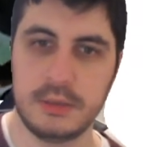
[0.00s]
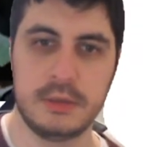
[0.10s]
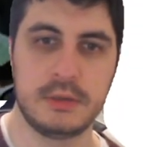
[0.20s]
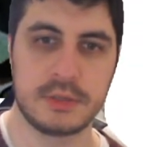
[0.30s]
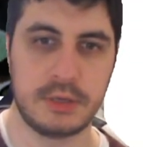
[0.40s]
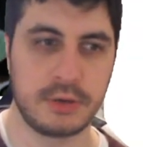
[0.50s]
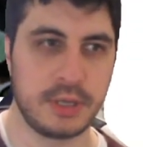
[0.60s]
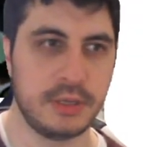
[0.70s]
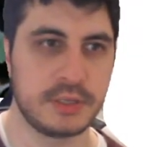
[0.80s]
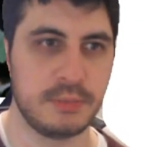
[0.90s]
So now I'll
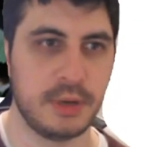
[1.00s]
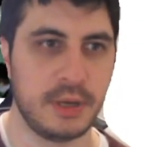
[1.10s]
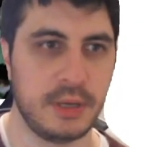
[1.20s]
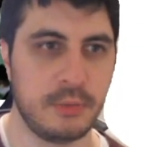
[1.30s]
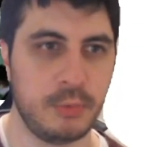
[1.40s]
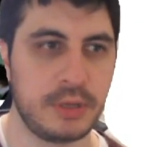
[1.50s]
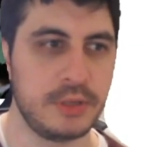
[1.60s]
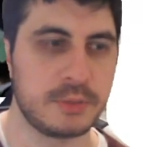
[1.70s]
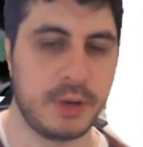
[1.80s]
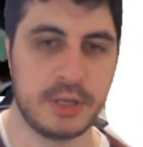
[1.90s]
get into my weekly
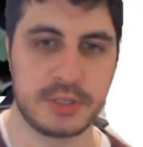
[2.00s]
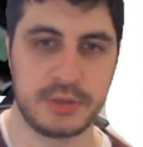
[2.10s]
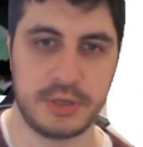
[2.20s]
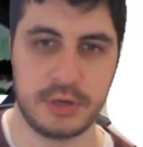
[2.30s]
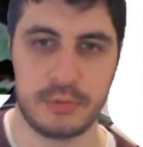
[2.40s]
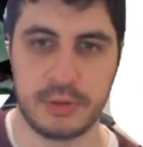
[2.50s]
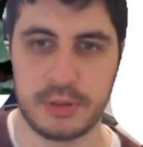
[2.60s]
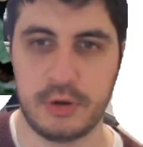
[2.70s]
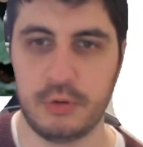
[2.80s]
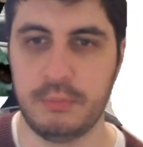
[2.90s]
sponsor here with
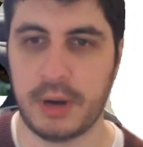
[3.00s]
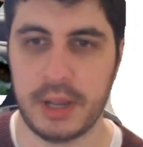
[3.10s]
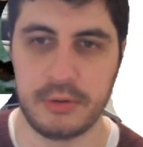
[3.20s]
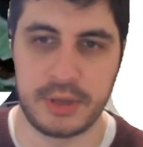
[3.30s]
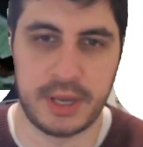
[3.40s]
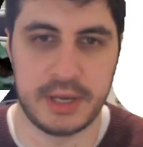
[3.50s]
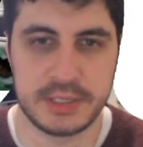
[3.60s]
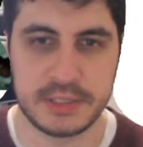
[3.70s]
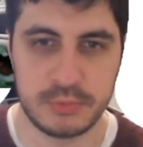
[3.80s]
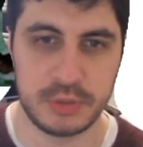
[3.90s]
Home
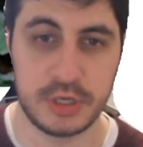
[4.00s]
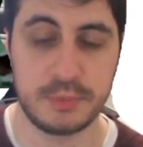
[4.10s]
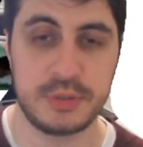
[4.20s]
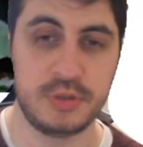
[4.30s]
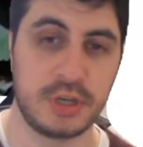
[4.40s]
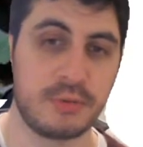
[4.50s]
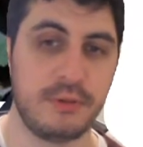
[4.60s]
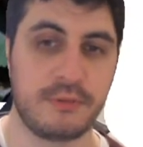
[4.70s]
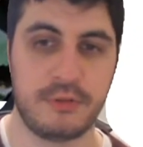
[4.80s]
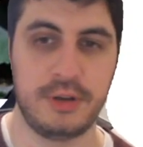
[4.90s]
Biogas, which helps you
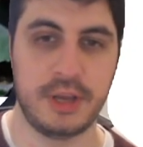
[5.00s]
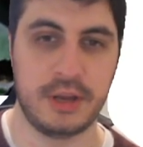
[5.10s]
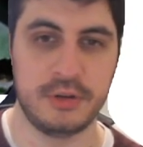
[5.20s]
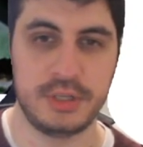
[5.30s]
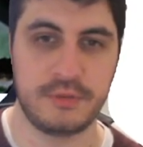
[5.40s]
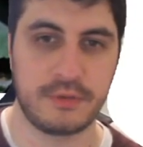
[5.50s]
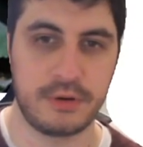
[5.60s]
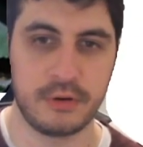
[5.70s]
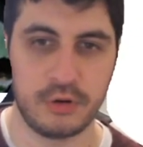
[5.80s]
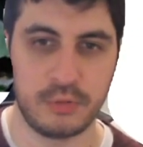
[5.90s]
generate free energy for
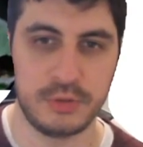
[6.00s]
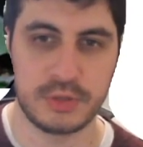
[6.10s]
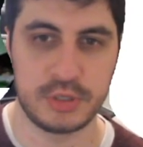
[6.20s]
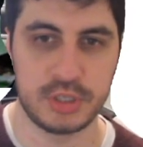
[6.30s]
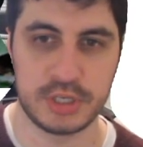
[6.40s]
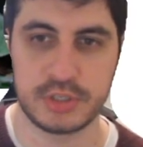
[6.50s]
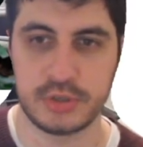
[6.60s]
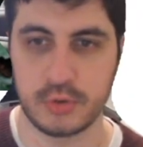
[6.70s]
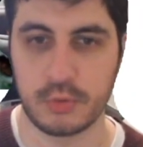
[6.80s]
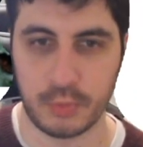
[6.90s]
your home using just
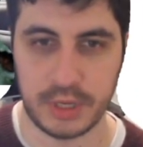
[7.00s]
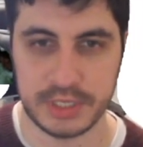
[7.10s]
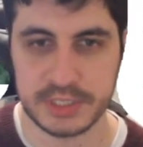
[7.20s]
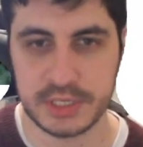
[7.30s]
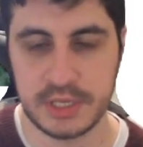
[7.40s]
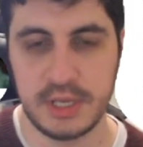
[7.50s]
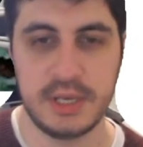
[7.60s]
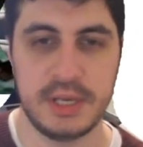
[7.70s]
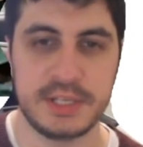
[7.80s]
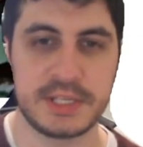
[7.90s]
your waste.
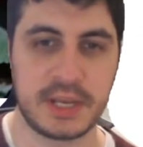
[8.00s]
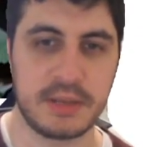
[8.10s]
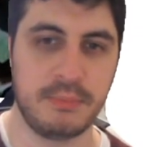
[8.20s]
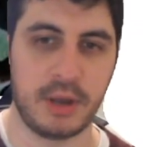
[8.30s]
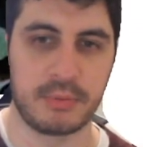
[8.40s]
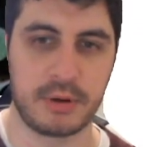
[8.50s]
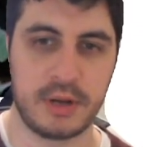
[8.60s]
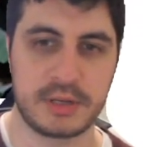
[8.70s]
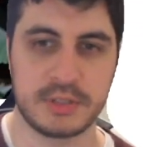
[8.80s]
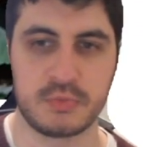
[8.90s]
Its second
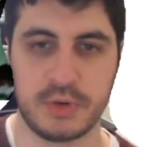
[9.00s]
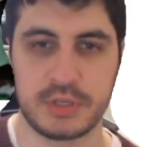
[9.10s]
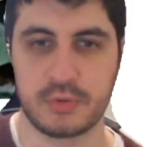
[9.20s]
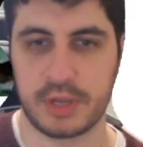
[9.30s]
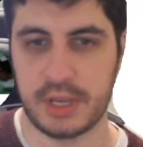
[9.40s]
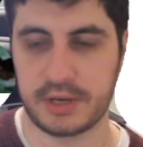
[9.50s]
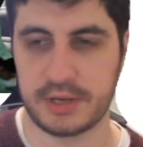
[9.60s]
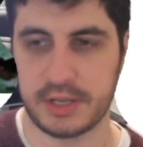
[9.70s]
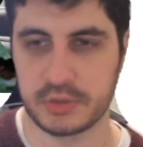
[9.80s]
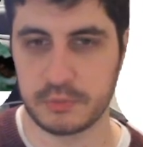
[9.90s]
byproduct is rich organic
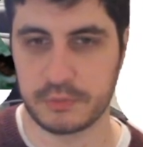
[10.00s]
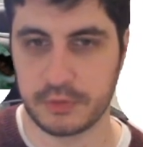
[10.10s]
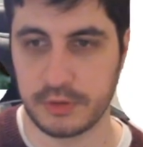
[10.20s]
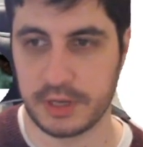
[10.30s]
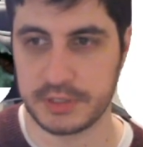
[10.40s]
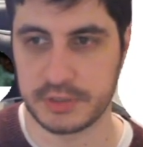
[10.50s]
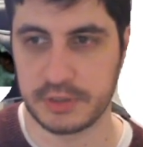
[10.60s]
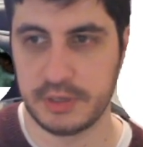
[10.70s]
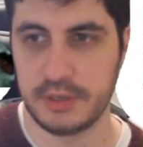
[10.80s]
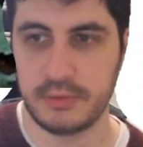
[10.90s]
natural fertilizer,
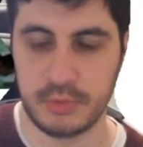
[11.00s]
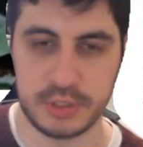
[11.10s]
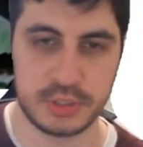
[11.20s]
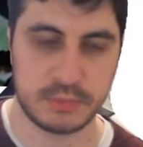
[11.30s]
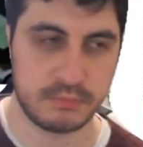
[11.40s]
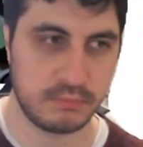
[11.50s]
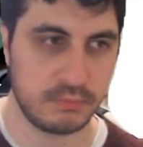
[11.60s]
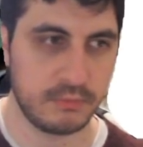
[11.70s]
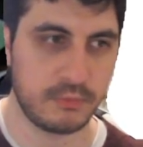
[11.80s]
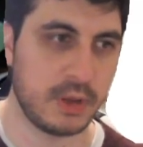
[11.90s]
which,
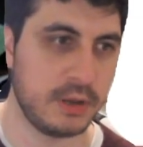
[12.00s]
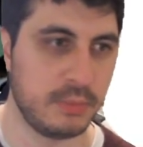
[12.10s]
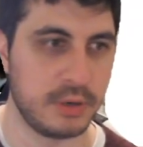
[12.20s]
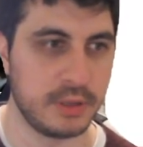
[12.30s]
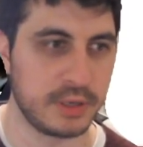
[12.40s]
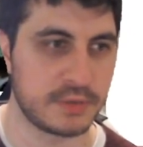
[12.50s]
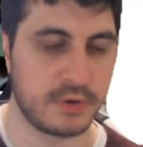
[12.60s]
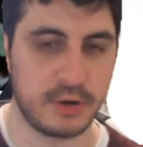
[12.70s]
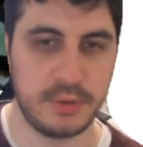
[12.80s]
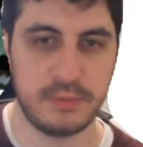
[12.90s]
for anybody who likes
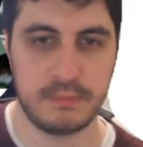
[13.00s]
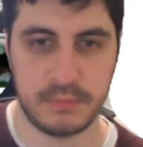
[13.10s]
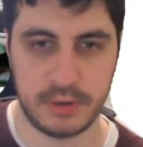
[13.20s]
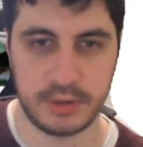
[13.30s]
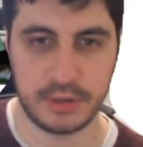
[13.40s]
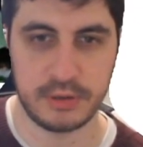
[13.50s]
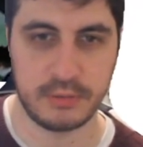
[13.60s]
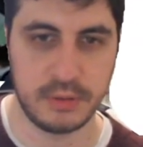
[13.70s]
farming, there you go.